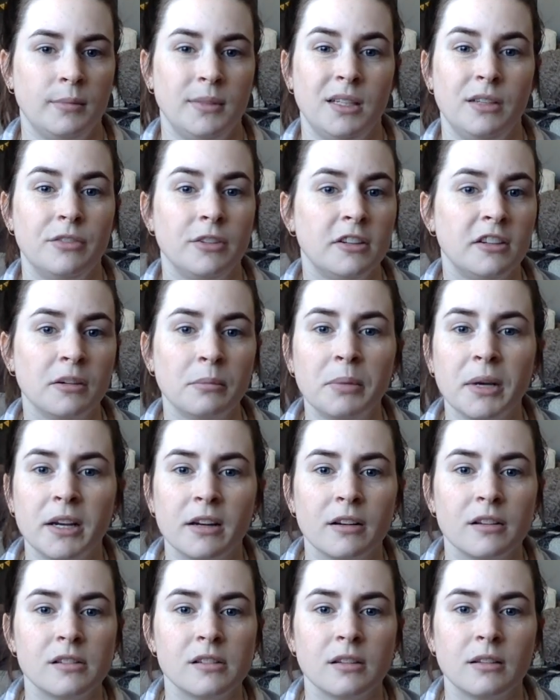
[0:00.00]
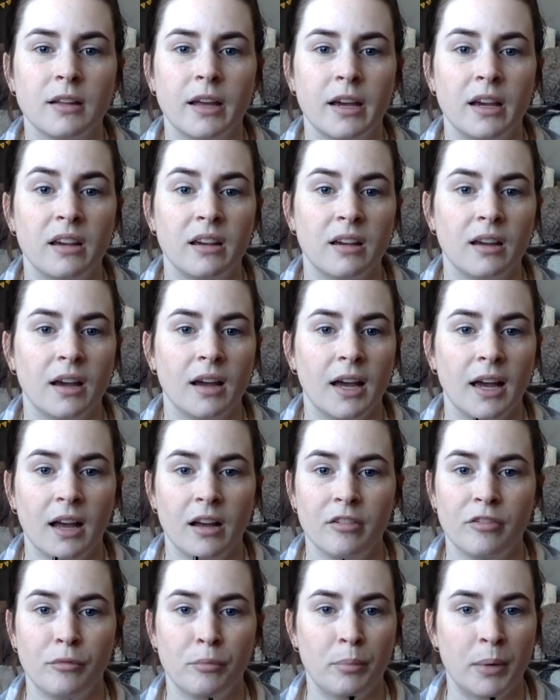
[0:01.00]
Even compared to like, I
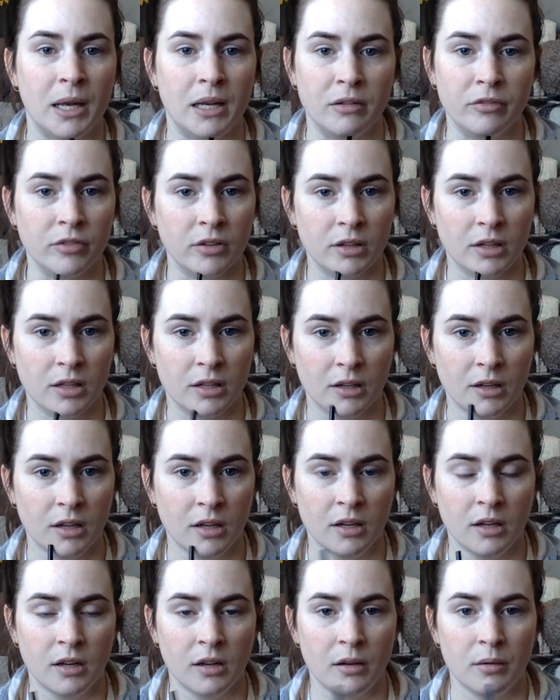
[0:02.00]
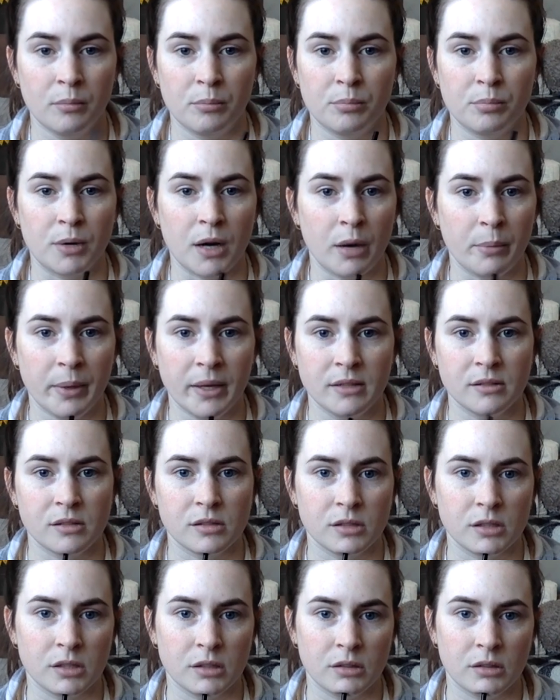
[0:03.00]
have Benefit brow
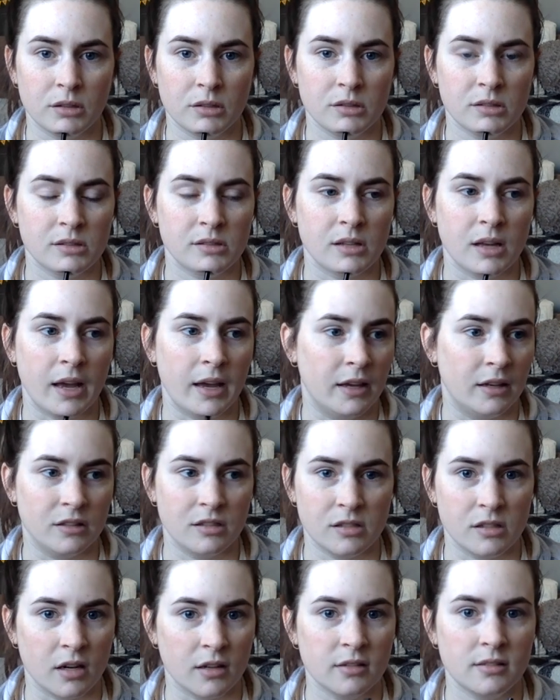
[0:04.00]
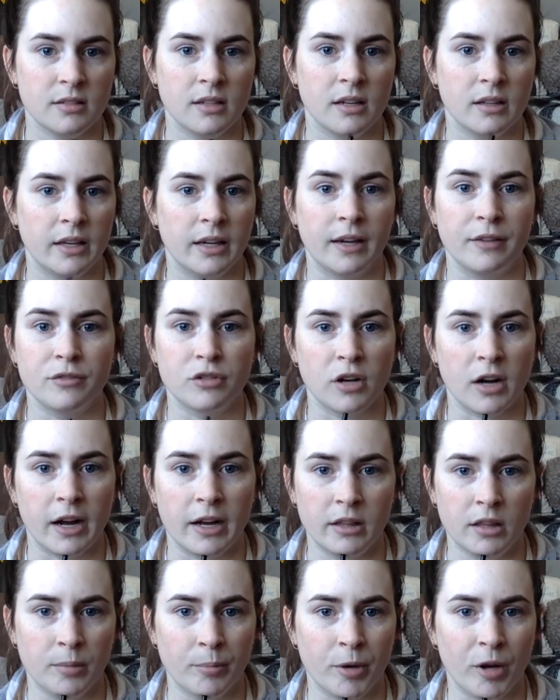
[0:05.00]
pencils, Anastasia, like I've
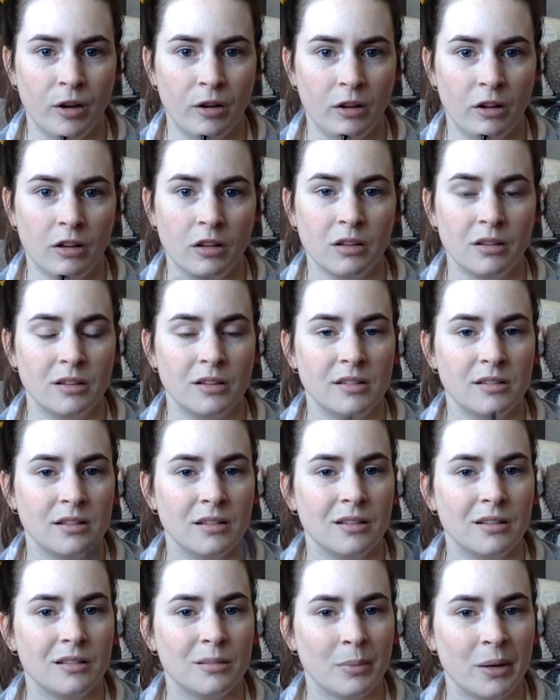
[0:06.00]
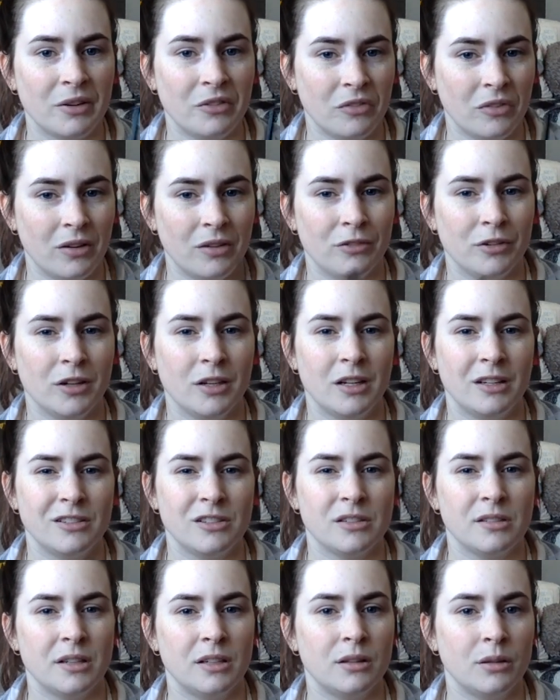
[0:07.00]
tried them all. This is my favorite. I
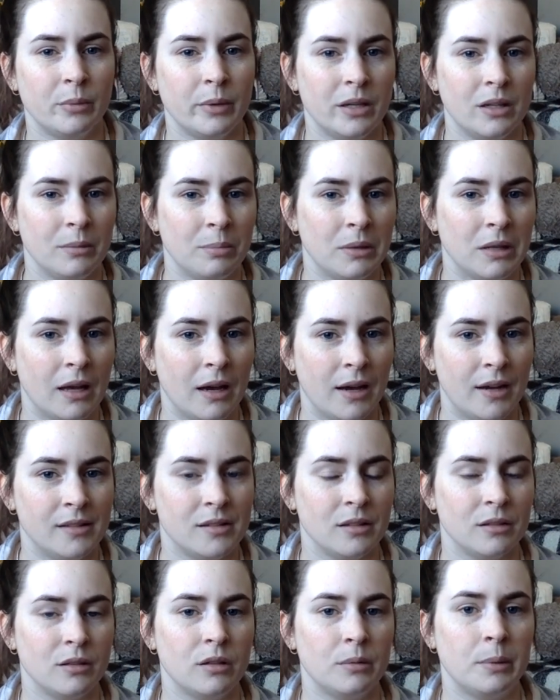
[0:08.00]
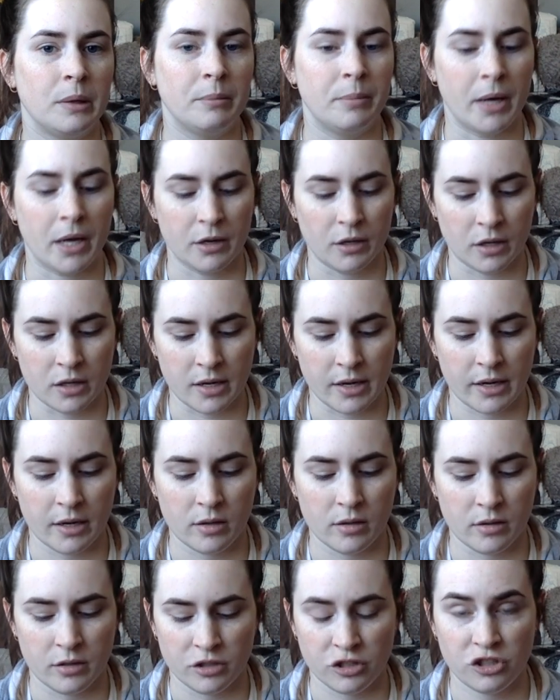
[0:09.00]
just like the way it applies a little bit better
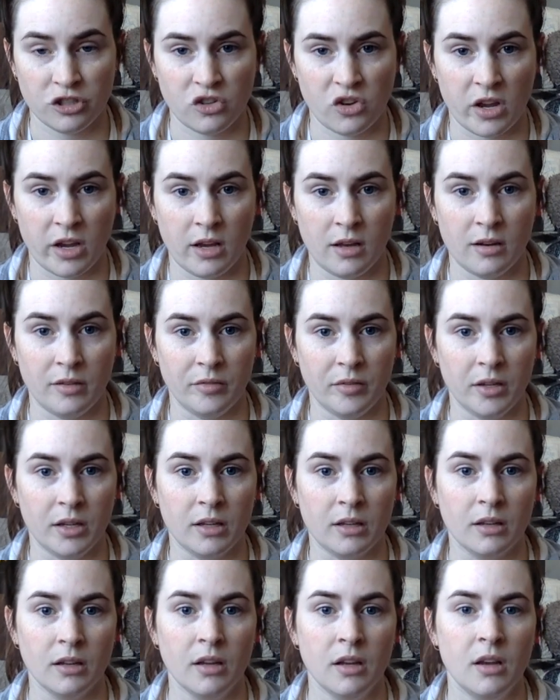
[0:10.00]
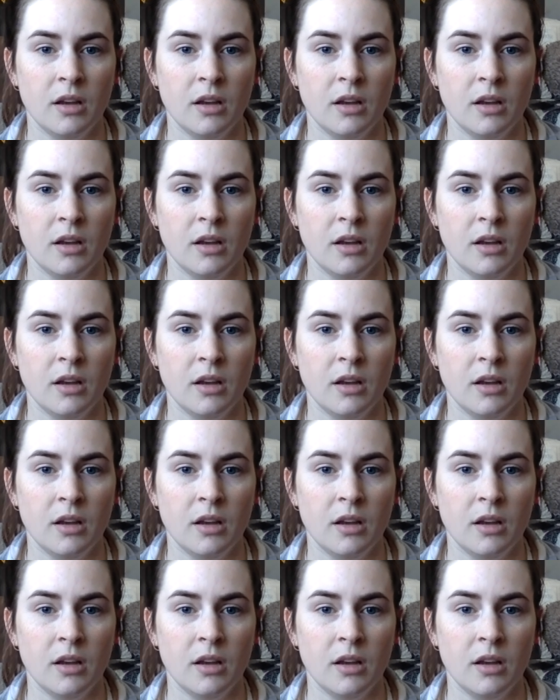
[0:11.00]
and the shade of it.